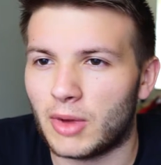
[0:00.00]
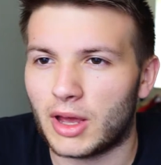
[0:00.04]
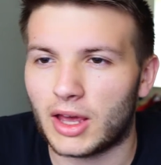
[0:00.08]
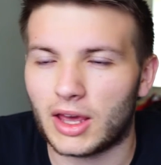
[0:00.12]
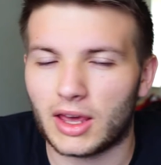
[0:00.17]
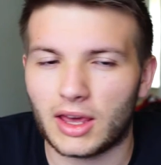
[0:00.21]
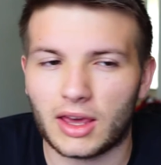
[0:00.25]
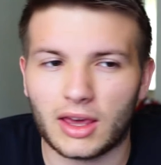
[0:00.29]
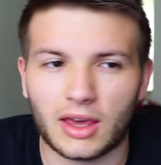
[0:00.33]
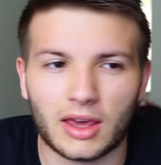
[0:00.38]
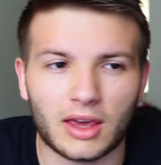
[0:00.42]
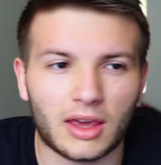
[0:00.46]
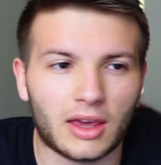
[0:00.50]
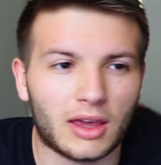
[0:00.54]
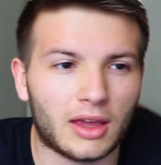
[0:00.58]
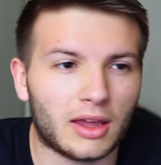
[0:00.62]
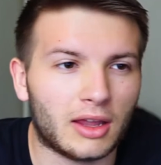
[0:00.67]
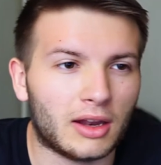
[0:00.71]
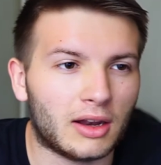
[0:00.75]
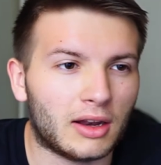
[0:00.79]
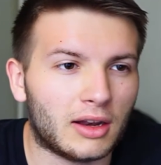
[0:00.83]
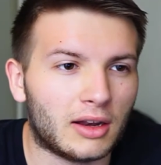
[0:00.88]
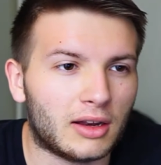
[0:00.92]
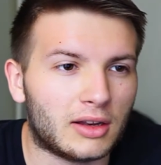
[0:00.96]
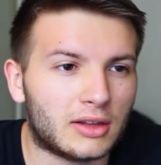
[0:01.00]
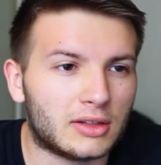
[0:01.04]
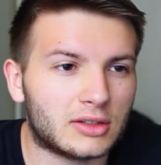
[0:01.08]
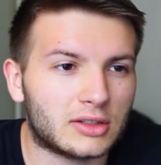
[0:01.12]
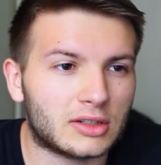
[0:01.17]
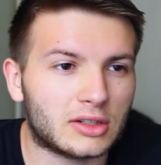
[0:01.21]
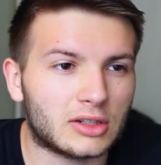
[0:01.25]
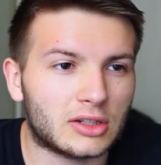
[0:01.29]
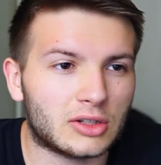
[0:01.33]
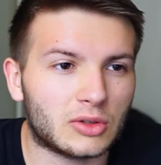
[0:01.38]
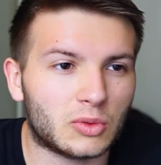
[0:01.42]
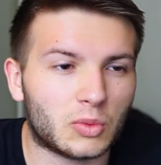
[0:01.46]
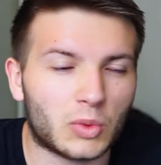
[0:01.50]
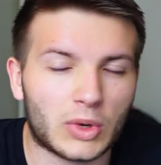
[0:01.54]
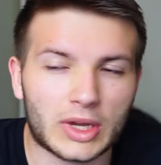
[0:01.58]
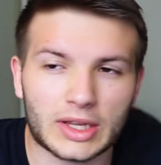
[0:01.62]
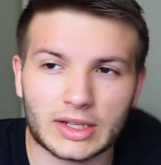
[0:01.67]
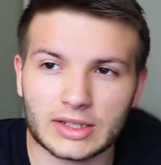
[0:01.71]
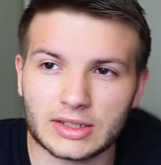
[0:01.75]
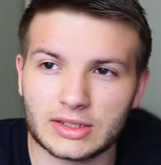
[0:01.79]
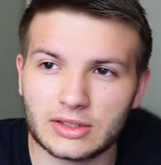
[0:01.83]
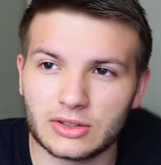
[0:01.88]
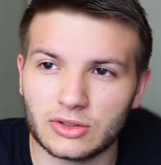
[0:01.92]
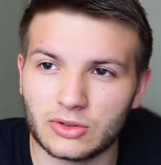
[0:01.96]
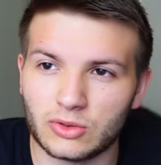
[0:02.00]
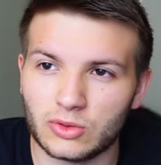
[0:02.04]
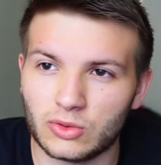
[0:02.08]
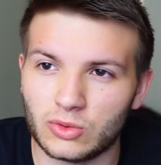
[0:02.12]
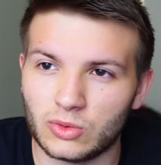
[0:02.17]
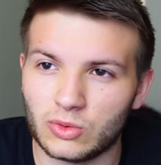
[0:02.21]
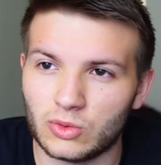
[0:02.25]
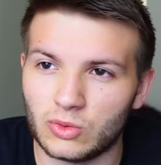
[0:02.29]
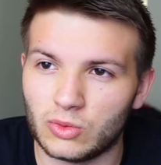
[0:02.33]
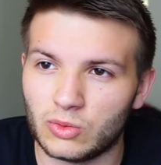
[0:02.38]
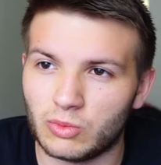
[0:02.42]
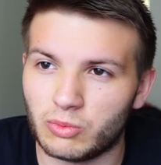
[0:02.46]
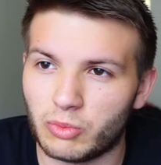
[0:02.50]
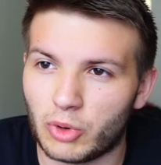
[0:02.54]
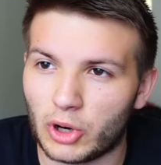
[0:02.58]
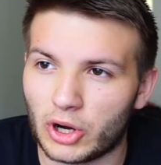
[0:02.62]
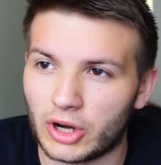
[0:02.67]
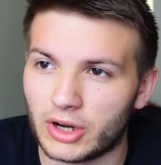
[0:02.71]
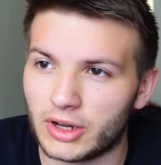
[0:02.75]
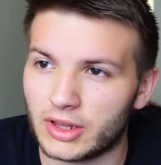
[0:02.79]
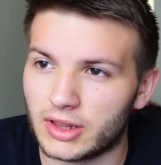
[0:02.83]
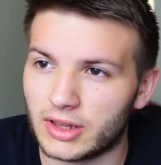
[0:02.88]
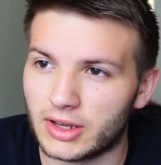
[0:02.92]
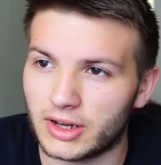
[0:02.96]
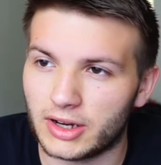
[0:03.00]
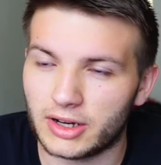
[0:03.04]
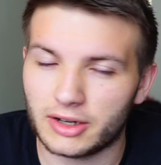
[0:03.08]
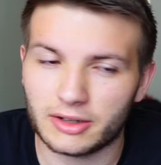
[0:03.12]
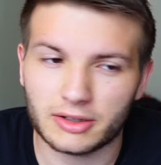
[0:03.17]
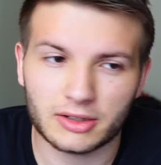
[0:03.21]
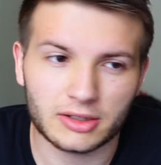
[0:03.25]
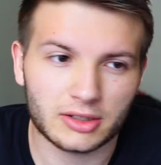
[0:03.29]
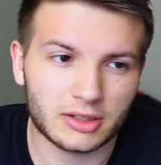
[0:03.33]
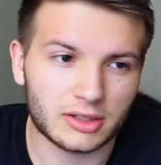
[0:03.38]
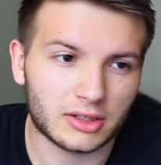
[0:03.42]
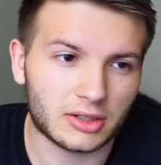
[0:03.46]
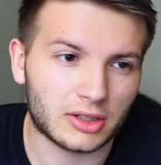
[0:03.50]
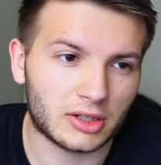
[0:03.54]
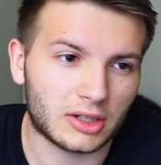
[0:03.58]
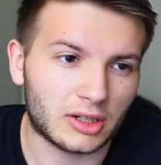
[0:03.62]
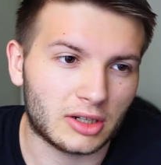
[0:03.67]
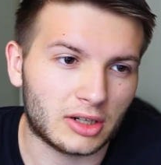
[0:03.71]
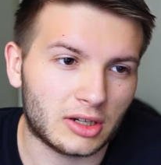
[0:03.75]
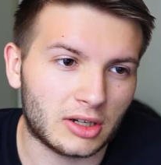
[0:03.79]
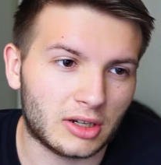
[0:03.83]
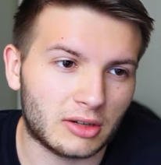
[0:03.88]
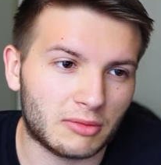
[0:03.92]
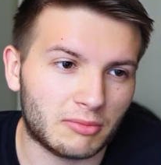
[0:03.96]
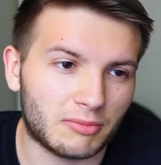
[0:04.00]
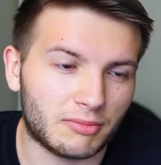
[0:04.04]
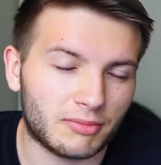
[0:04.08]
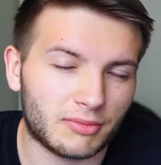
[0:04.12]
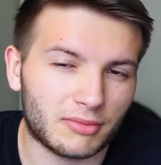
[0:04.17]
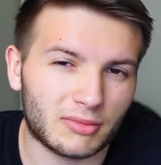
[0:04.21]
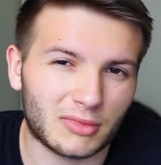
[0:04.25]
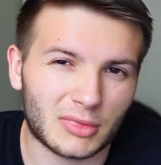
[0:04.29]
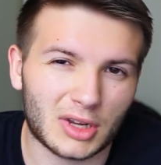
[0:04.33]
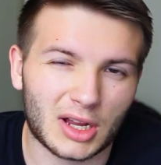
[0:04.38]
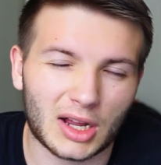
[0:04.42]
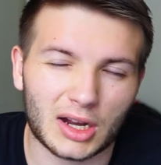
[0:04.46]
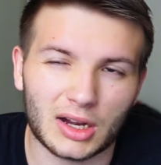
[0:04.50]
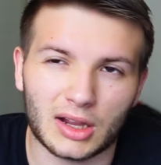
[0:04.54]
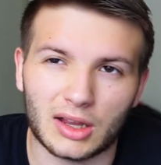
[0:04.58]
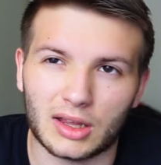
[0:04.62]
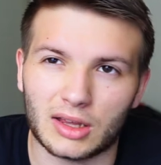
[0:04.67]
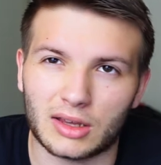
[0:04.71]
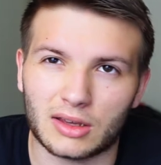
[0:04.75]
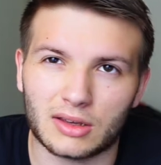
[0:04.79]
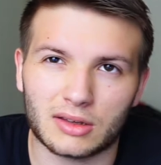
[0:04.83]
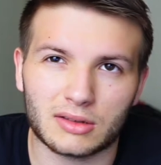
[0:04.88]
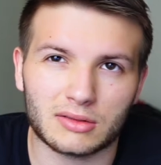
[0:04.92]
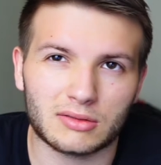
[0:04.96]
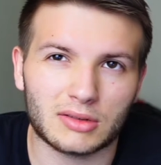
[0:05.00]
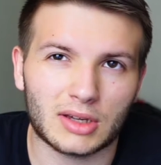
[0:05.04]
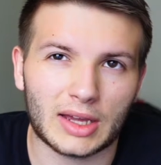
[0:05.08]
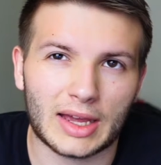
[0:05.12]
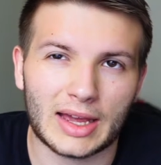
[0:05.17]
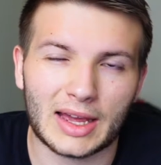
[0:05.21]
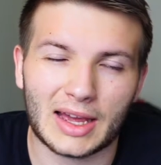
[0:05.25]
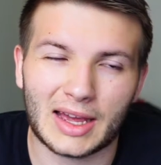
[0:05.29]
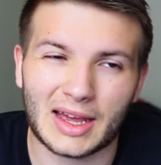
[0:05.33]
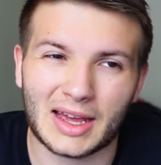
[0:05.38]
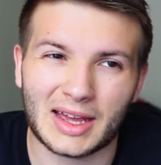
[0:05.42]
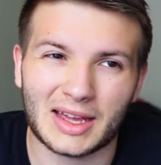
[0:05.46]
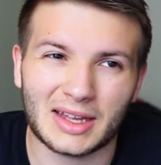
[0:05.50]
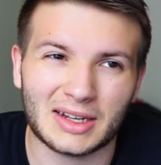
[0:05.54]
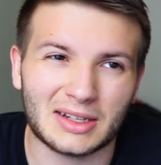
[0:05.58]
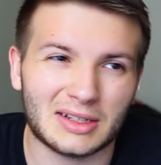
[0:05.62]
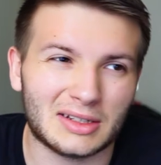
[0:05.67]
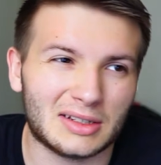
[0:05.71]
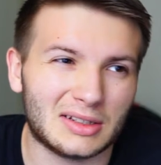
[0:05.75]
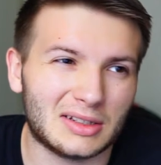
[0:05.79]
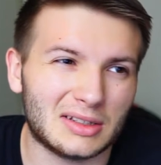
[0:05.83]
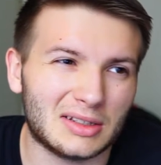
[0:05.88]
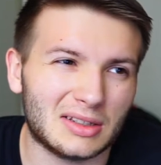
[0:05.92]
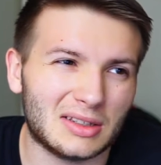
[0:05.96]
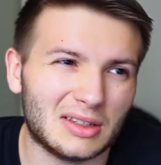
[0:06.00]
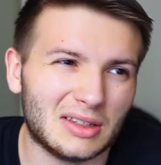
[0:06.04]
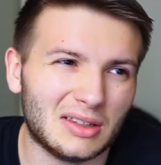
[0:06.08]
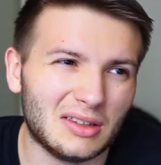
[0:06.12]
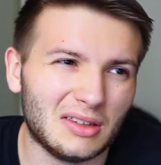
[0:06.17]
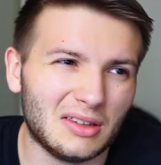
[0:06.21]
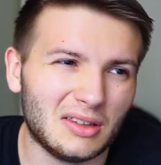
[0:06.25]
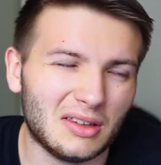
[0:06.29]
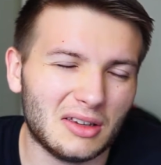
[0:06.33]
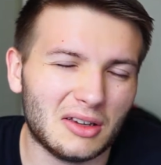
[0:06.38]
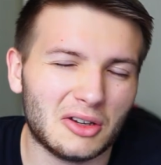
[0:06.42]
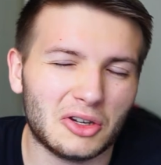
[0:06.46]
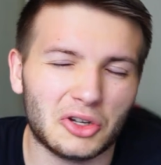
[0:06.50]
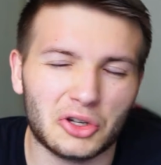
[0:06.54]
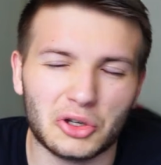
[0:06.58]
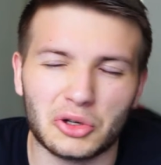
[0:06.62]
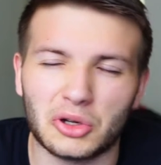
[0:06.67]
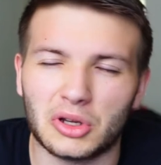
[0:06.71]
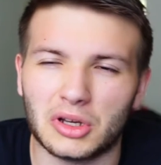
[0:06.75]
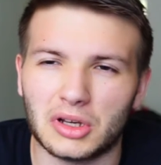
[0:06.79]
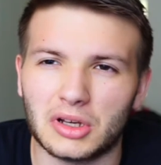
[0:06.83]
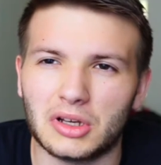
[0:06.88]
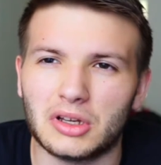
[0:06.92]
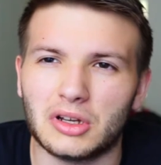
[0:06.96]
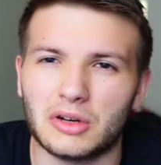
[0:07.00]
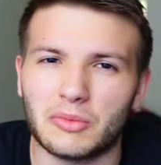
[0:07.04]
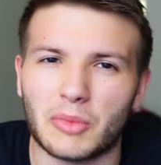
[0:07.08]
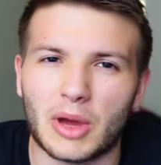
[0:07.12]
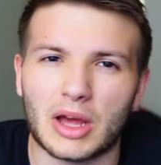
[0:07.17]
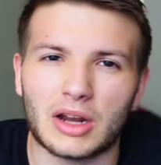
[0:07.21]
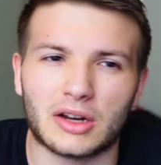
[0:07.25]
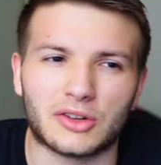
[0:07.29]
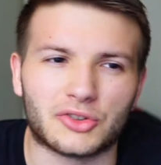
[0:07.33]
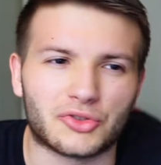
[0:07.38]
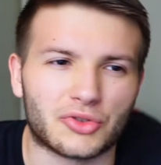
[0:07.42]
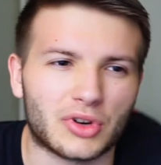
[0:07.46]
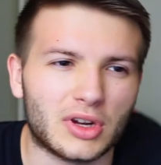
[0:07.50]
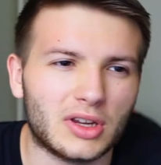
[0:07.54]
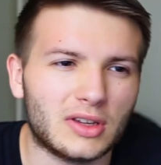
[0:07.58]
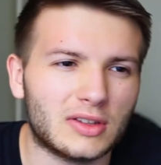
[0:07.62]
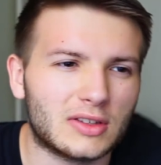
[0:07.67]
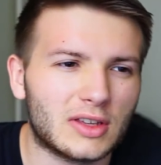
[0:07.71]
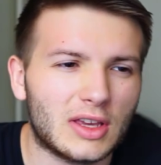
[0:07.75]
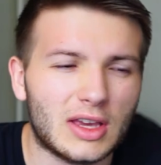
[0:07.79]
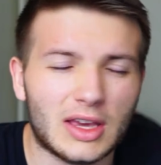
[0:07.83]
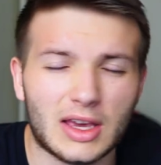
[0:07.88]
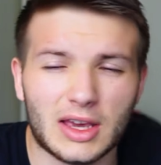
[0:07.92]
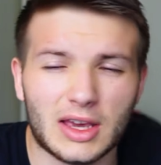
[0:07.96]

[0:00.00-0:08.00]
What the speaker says: and went to party there. Kind of like had a good amount of drinks,